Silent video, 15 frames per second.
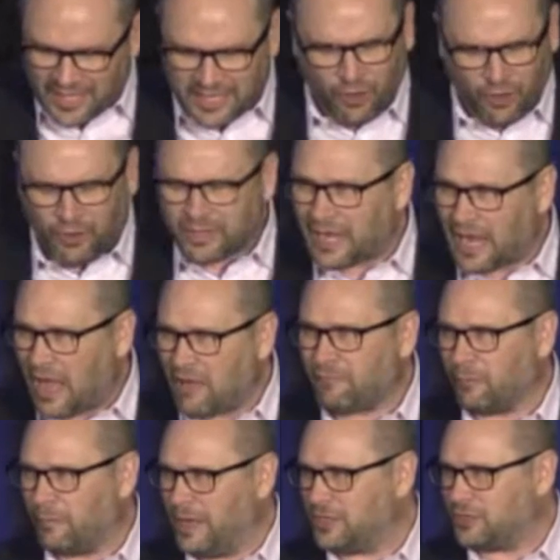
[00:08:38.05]
And
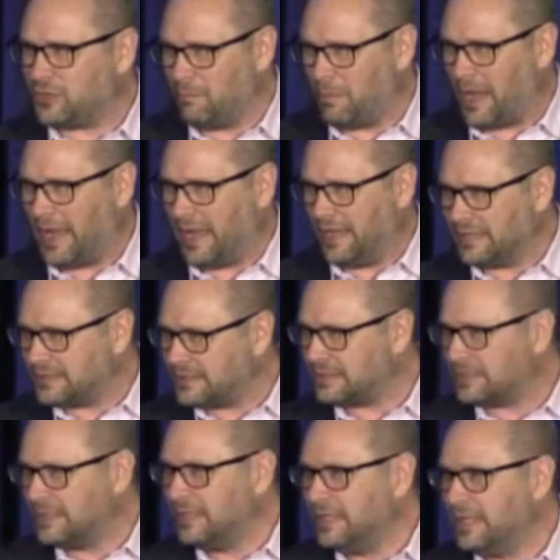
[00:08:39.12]
confirmation
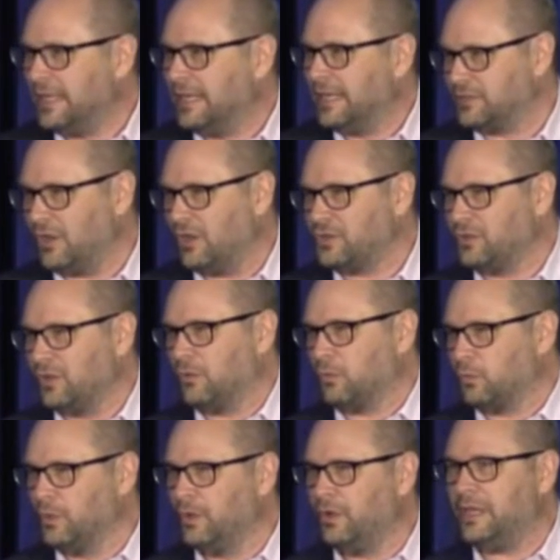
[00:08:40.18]
bias is also a
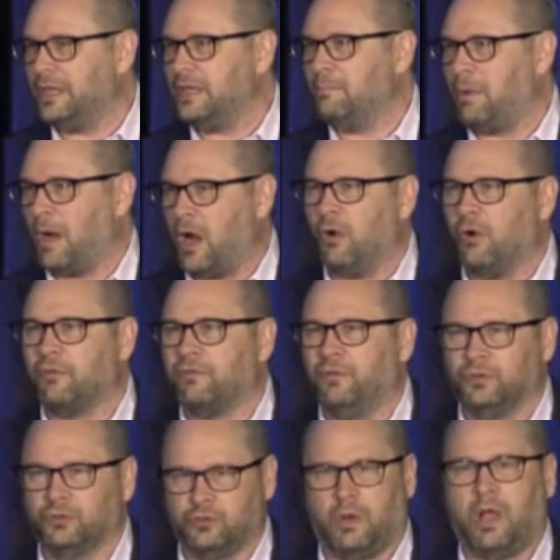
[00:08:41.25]
really
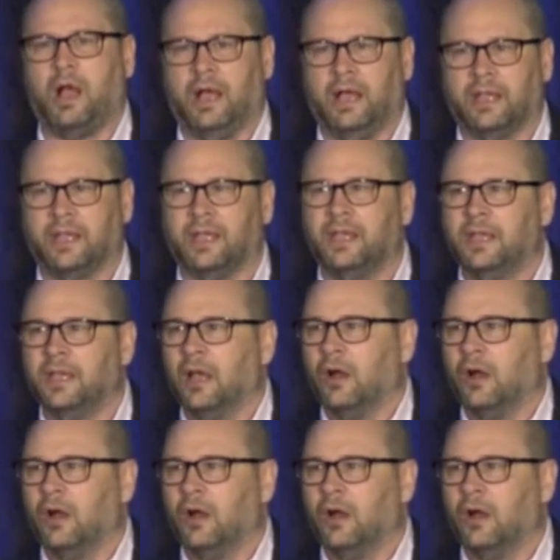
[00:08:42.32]
powerful drug